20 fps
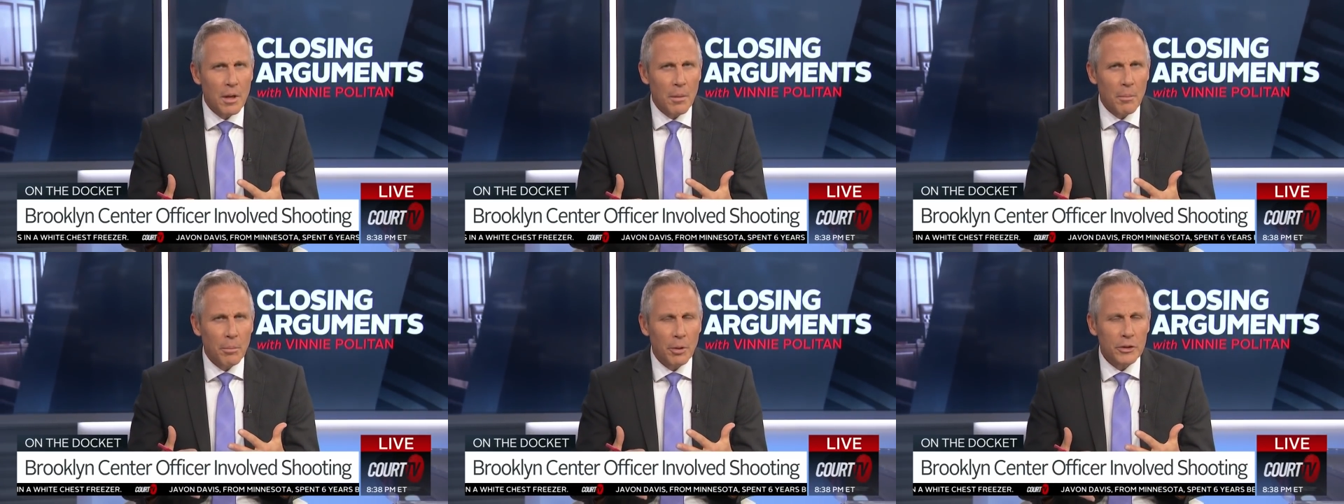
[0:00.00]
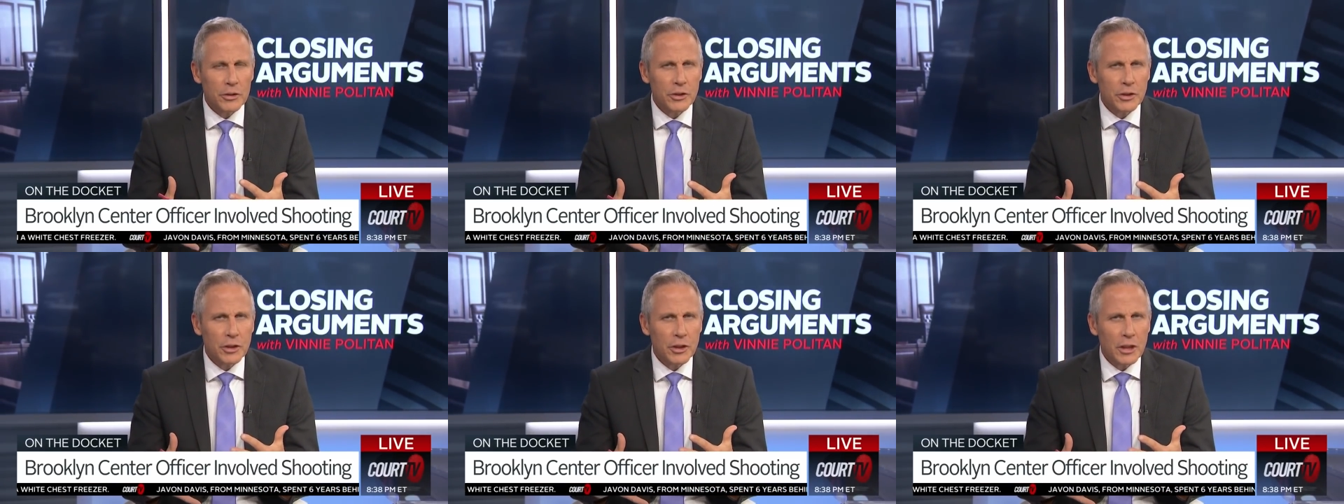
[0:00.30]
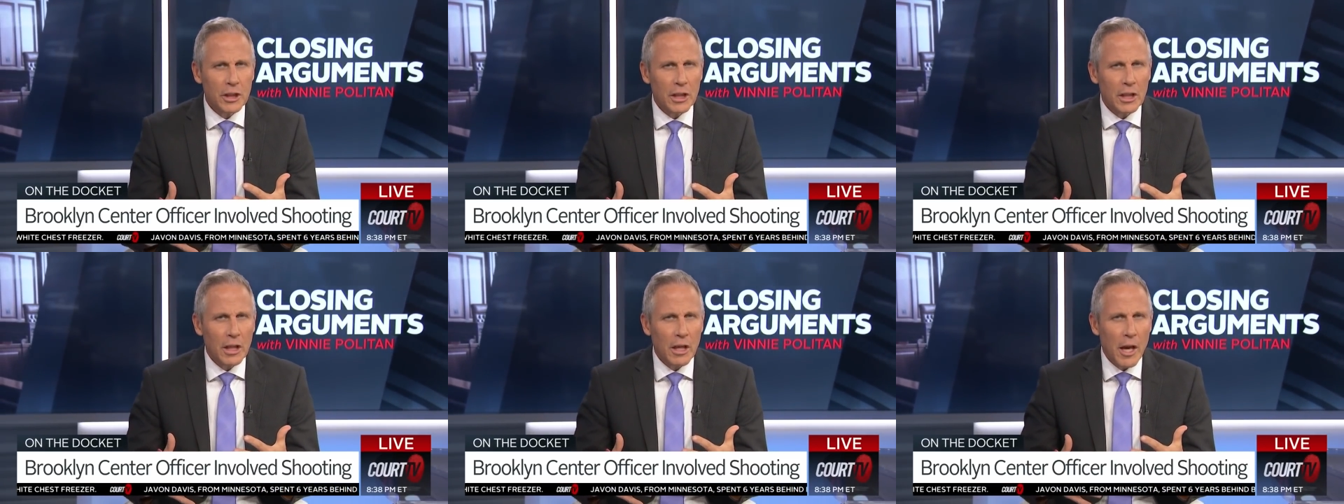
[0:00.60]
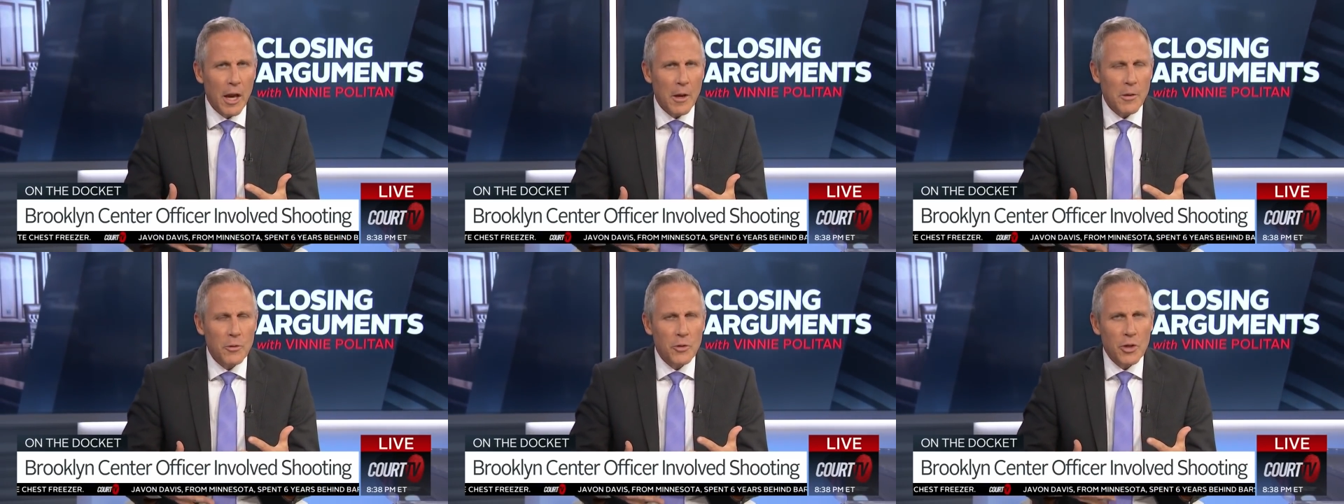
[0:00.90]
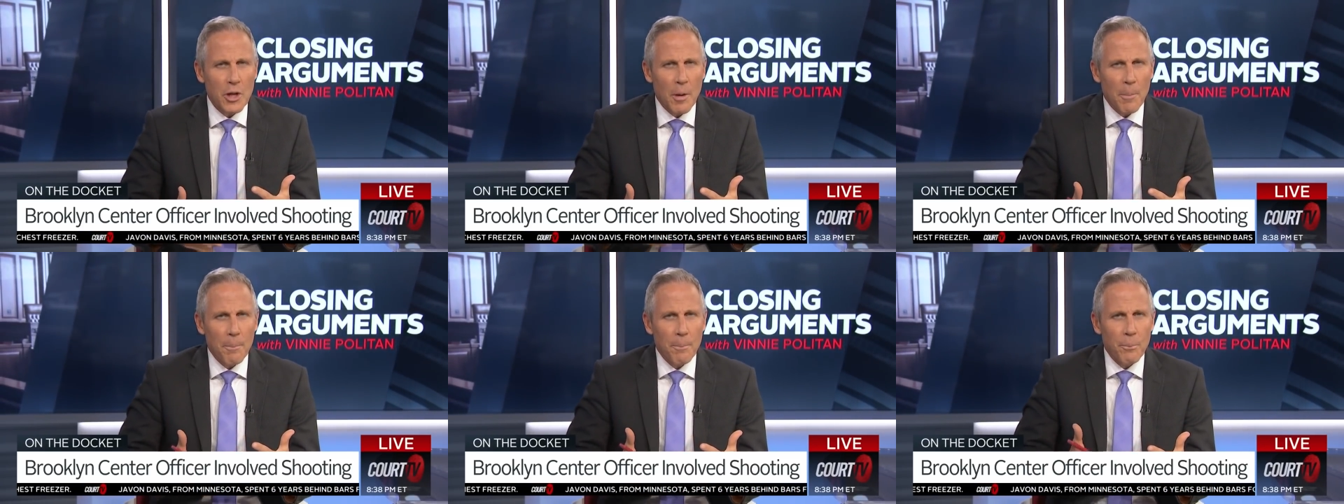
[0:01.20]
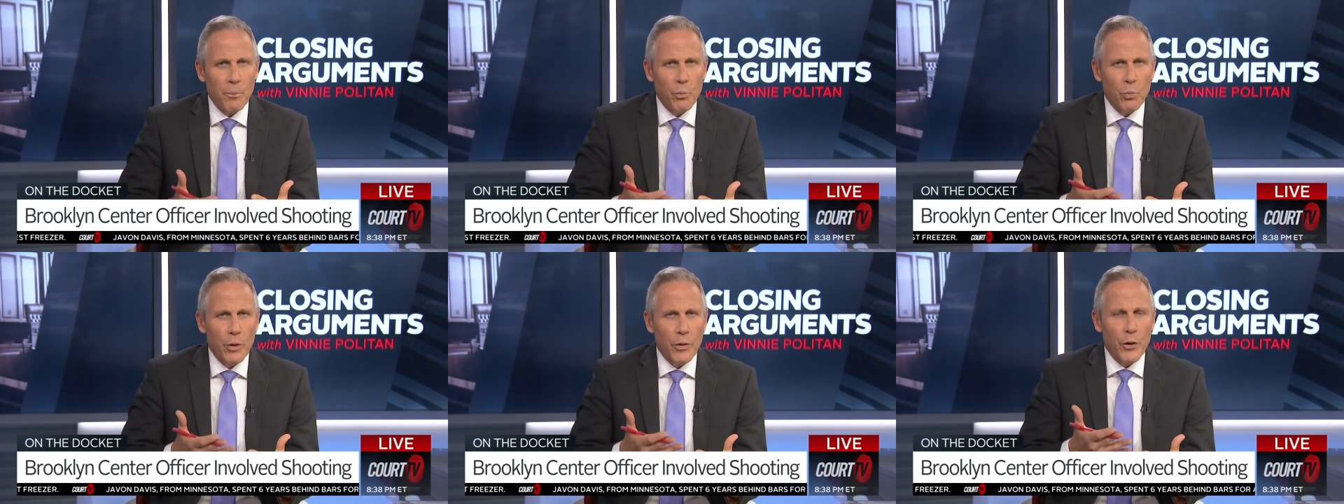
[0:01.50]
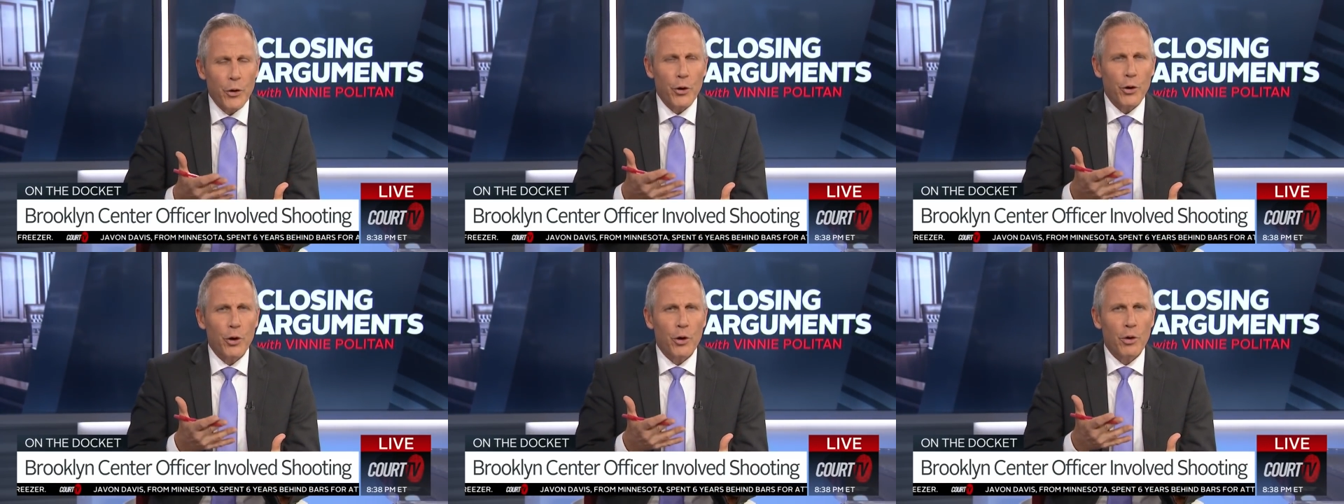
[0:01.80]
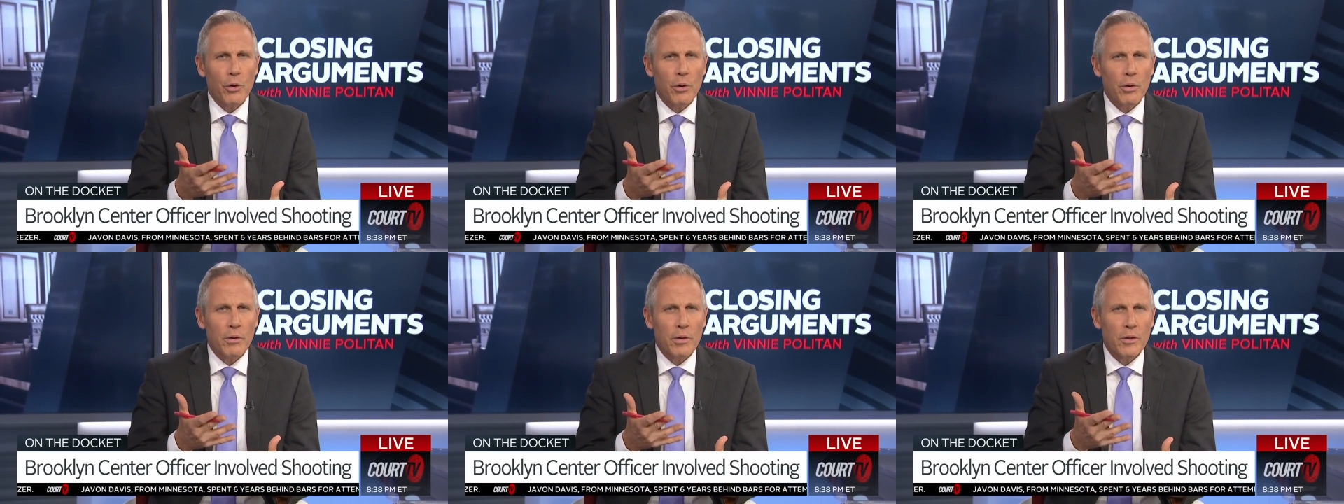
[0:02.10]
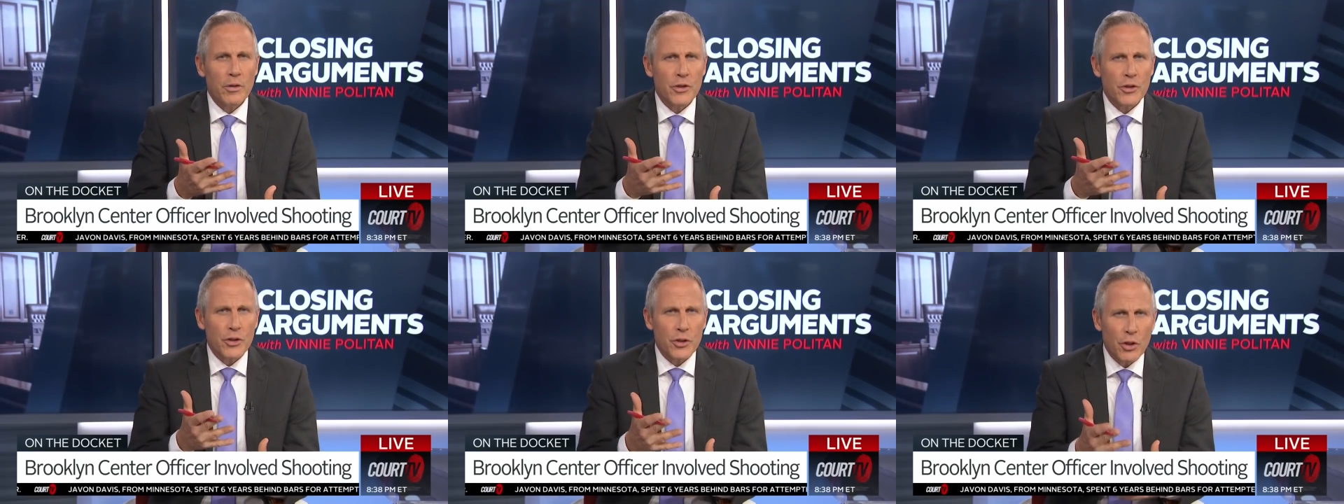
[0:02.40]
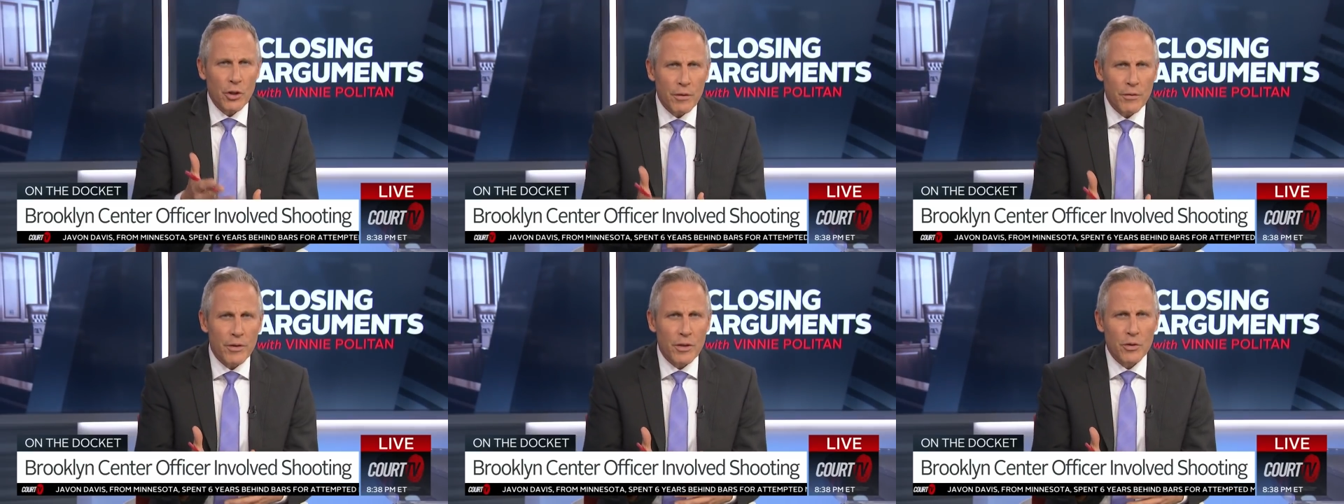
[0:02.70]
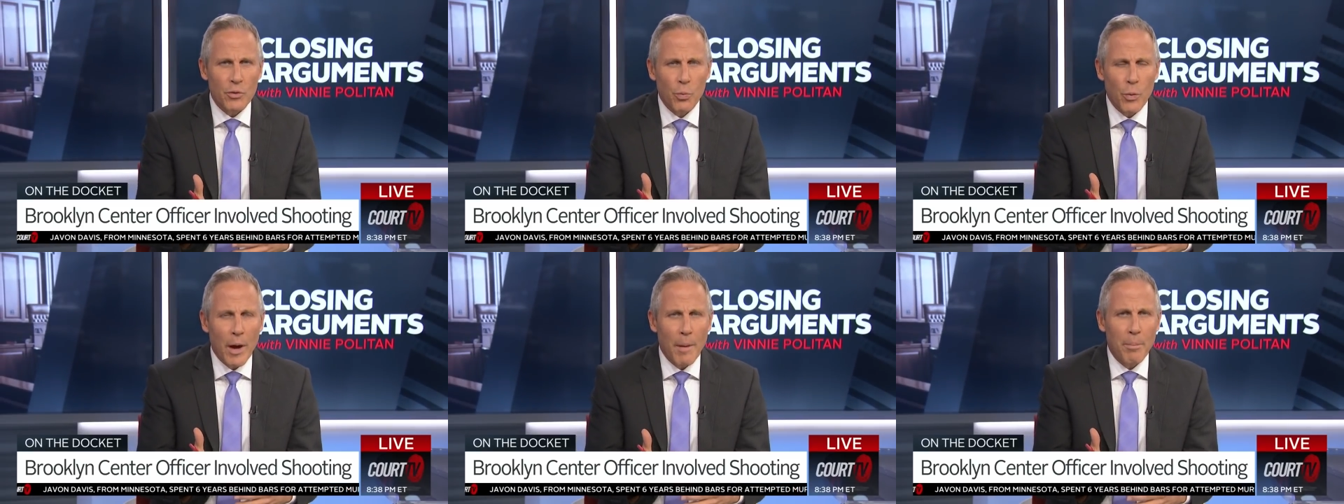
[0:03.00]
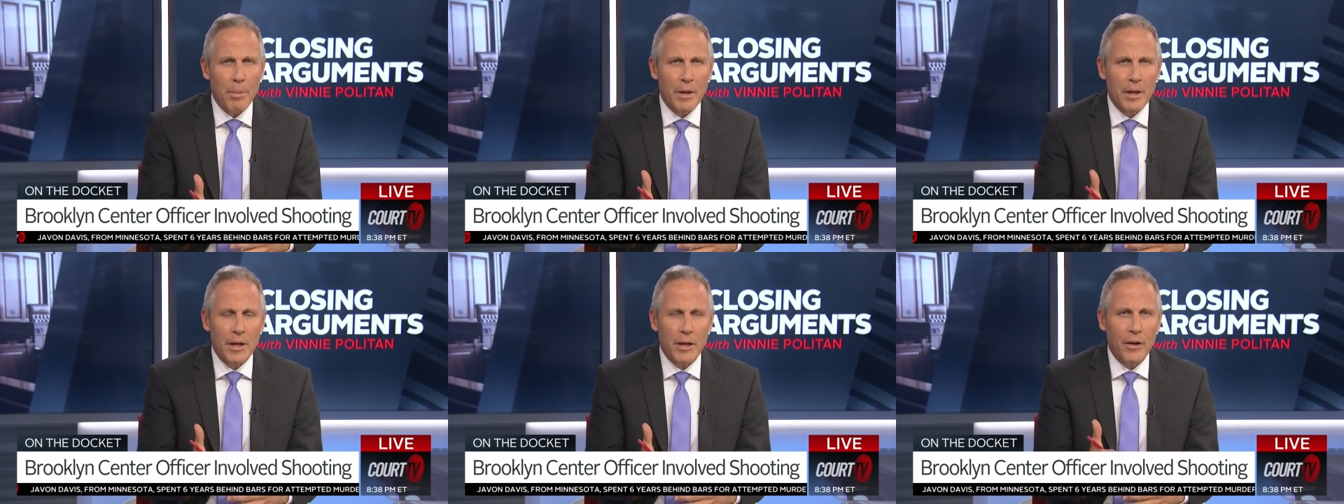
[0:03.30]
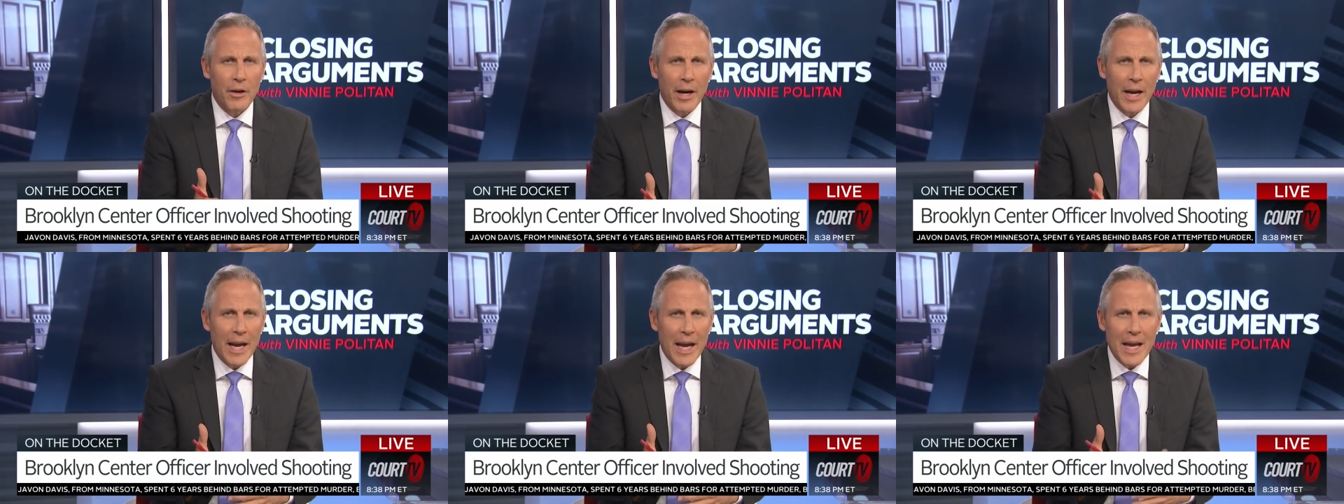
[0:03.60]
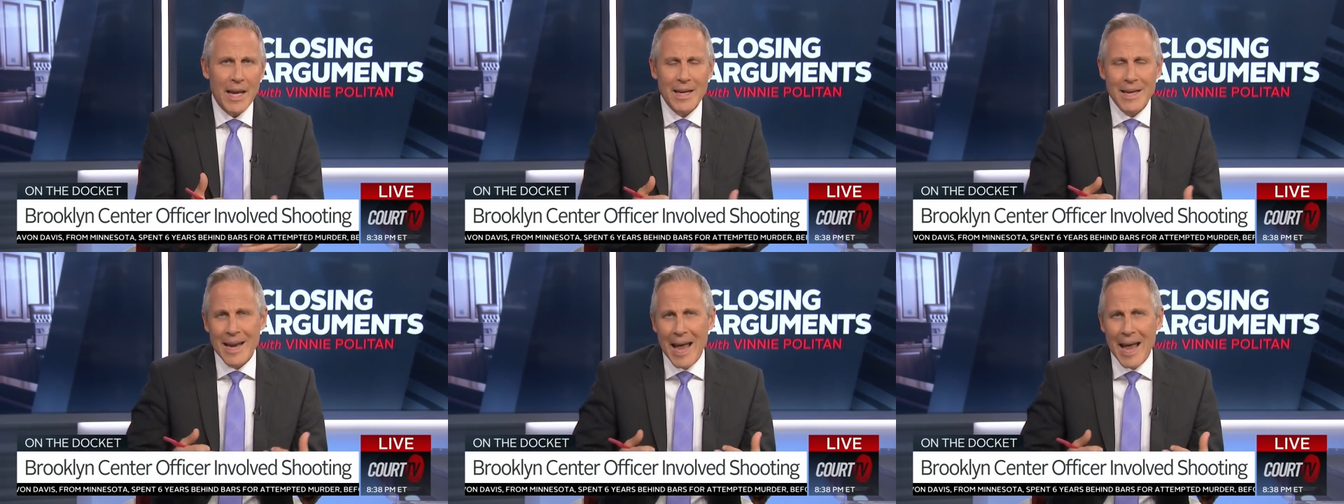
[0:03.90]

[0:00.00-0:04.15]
but she ends up with her service weapon in her hand,